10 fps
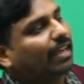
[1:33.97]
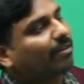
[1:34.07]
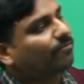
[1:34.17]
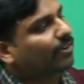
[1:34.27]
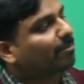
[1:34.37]

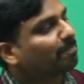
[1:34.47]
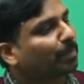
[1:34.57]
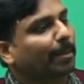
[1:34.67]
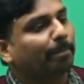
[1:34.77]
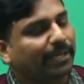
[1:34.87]
from
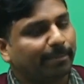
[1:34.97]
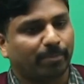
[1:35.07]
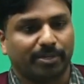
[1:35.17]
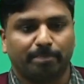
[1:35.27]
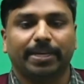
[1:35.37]

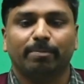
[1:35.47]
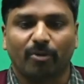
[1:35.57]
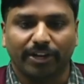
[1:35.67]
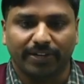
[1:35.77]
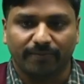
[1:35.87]

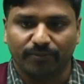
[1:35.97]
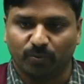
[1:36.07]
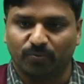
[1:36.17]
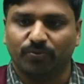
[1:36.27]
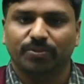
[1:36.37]
pre-point of view,
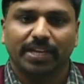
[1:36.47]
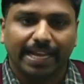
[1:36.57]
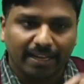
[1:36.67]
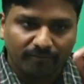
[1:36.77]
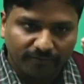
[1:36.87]

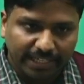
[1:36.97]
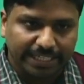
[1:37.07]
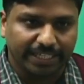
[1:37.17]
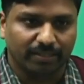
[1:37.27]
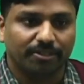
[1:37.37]
every
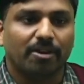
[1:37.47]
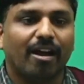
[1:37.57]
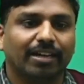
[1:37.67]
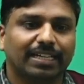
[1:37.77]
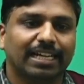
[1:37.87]
year at
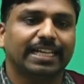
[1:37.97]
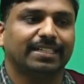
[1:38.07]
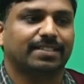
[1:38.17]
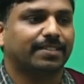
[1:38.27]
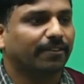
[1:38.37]

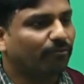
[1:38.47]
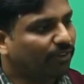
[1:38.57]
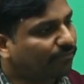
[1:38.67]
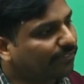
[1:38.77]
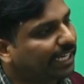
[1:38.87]
least
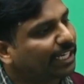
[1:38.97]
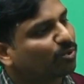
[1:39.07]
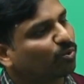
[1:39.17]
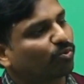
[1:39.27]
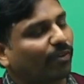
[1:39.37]
15 to
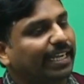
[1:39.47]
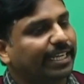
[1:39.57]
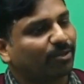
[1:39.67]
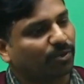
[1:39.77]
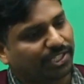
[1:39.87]
20
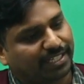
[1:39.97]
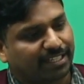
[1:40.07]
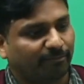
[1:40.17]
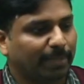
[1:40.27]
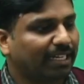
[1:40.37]
questions have
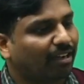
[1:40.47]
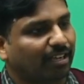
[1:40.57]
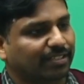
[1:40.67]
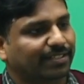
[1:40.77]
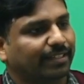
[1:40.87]
been
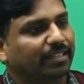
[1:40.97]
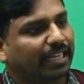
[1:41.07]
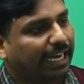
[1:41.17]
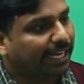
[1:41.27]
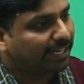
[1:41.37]
asked.
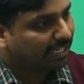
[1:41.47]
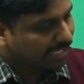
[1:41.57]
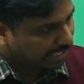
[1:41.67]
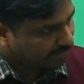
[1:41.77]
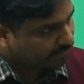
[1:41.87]
And
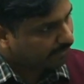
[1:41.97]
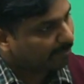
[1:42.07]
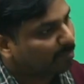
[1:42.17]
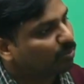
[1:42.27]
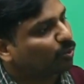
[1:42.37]
even
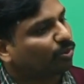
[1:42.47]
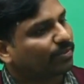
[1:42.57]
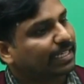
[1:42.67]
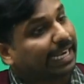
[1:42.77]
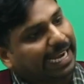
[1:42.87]
from
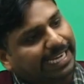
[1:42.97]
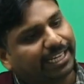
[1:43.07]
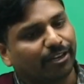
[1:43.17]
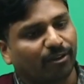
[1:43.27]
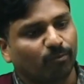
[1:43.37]
2018
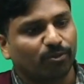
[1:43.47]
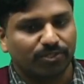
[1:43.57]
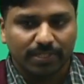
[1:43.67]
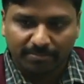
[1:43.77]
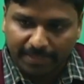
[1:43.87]
onwards,
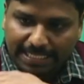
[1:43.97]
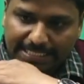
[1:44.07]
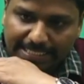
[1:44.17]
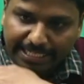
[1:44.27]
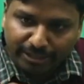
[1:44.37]
there is
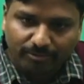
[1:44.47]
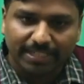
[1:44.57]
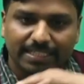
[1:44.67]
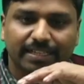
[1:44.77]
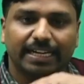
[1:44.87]
an
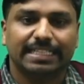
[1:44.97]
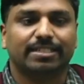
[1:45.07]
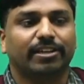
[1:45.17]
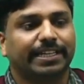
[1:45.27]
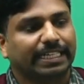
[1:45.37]
increasing and
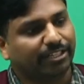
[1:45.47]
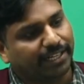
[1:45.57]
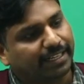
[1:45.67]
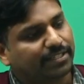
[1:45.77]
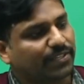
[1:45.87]
escalating
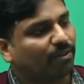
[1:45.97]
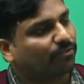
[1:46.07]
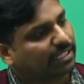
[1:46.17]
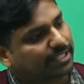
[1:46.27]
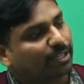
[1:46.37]
tendency of
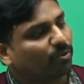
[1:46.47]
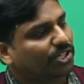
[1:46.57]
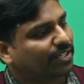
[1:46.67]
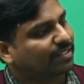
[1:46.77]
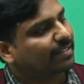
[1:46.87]
asking
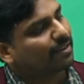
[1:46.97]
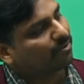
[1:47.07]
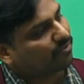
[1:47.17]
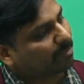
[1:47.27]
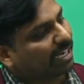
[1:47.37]
questions
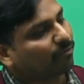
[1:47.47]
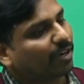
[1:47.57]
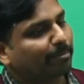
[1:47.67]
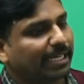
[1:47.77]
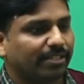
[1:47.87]
from
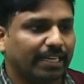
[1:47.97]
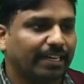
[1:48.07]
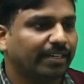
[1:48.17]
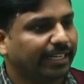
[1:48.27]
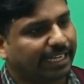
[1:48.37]
environment and
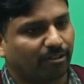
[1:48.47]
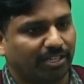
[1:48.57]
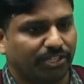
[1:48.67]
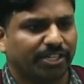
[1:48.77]
ecology.